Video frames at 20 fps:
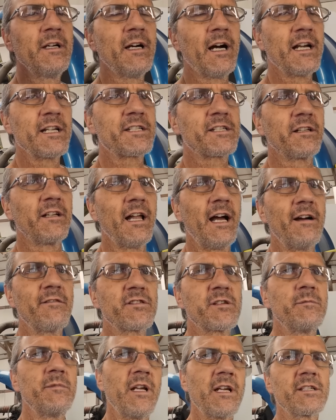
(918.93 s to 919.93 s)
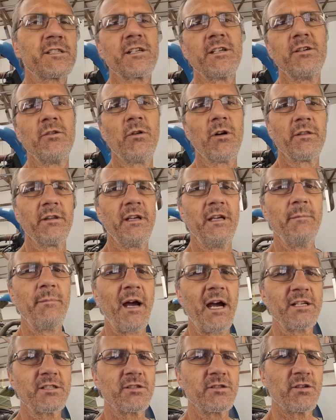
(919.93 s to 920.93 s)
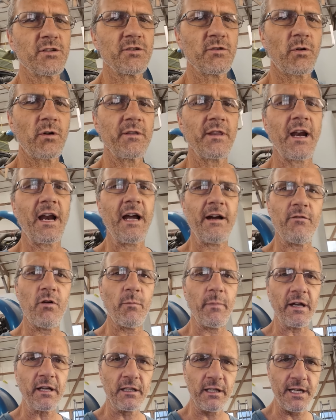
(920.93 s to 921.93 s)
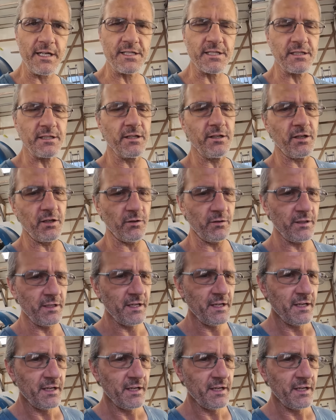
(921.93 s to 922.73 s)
I still have some dents to do on the passenger door, and then I have all my glazing to do.